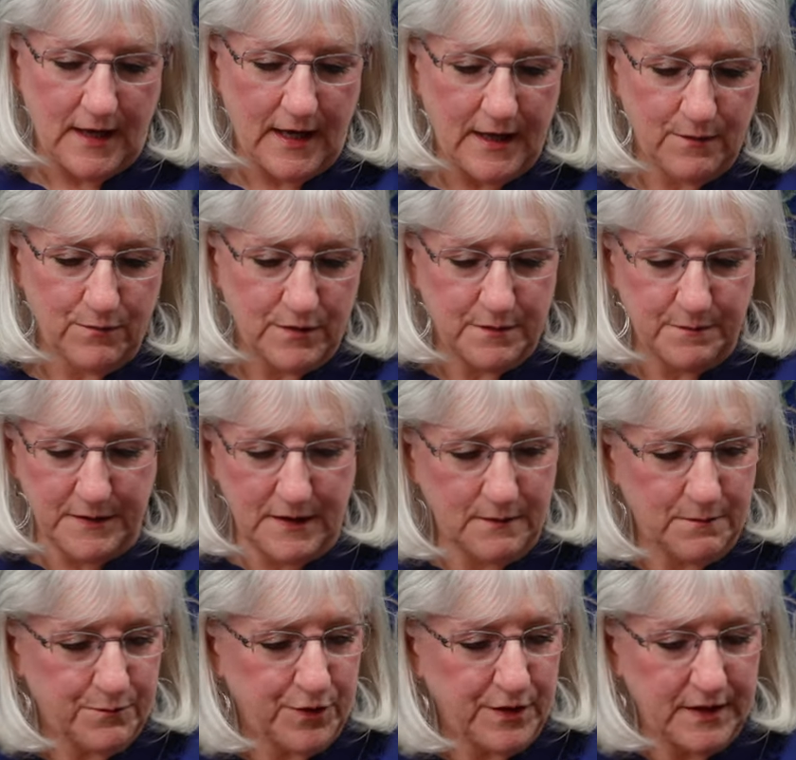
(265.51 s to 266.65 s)
I would be
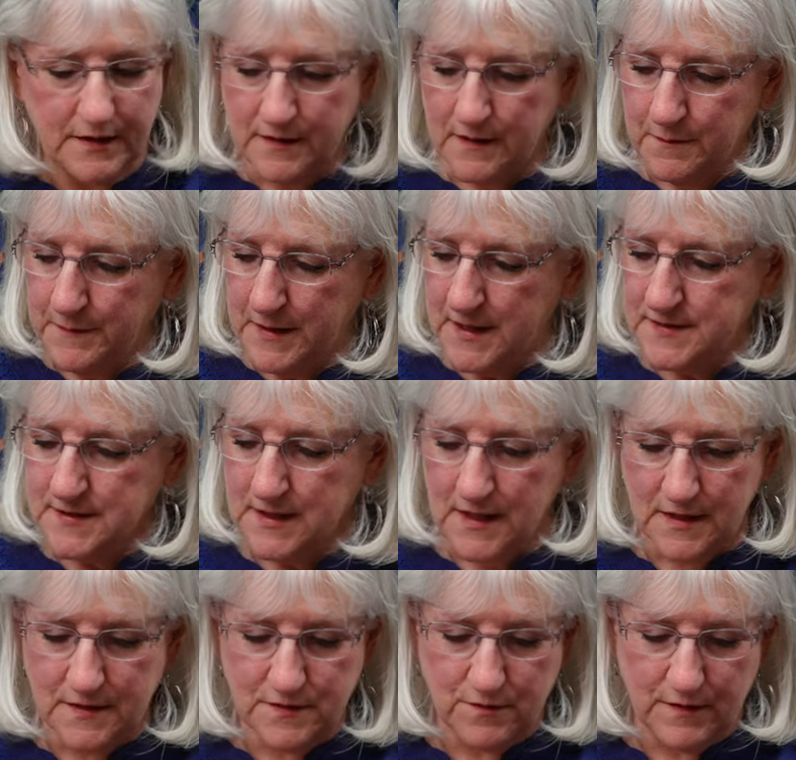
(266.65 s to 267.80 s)
putting a mask
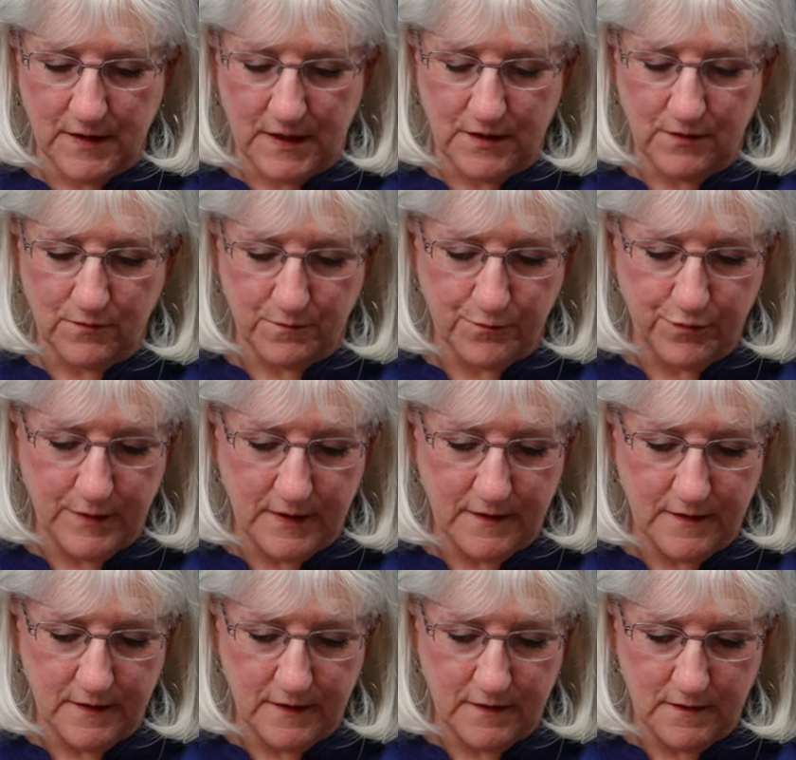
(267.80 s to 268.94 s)
on so that I don't breathe
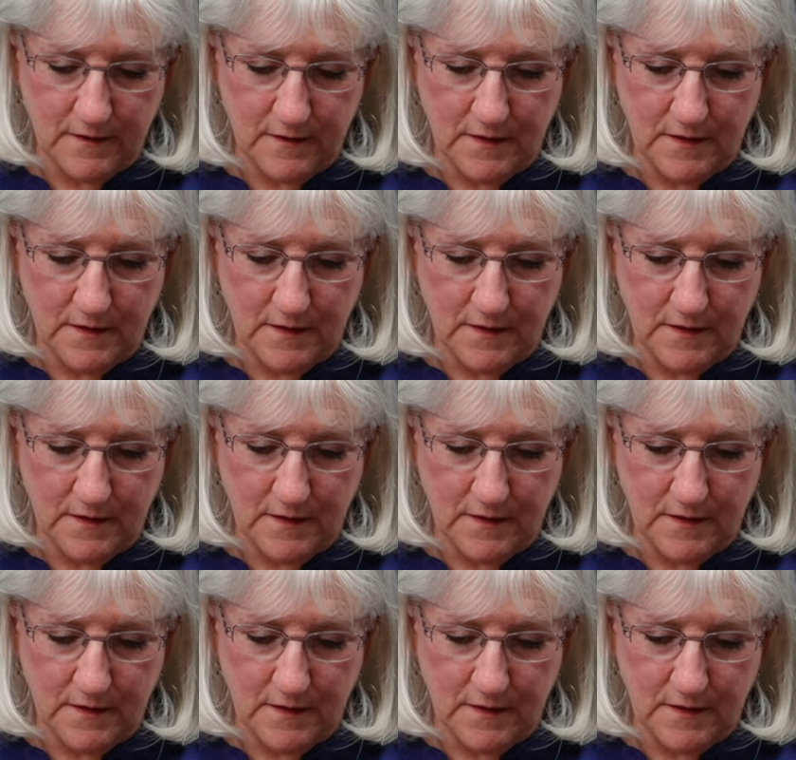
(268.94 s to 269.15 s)
in